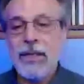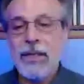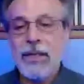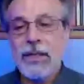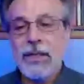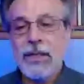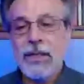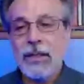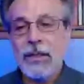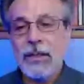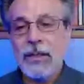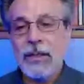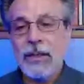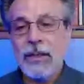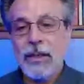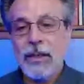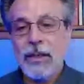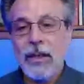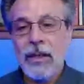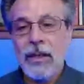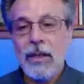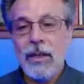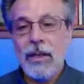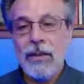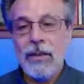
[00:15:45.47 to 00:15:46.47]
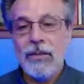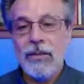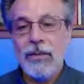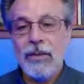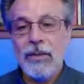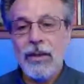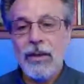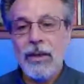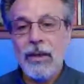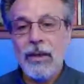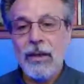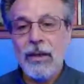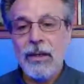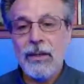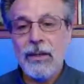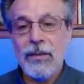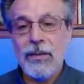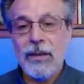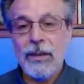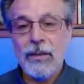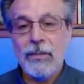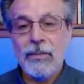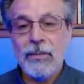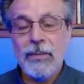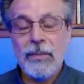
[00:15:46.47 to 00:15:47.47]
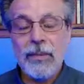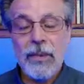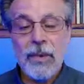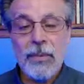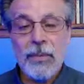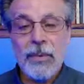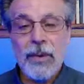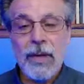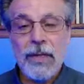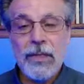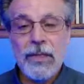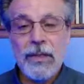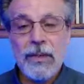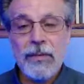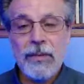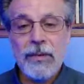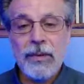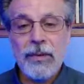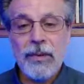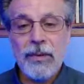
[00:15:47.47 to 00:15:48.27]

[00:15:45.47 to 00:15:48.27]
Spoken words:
and releasing the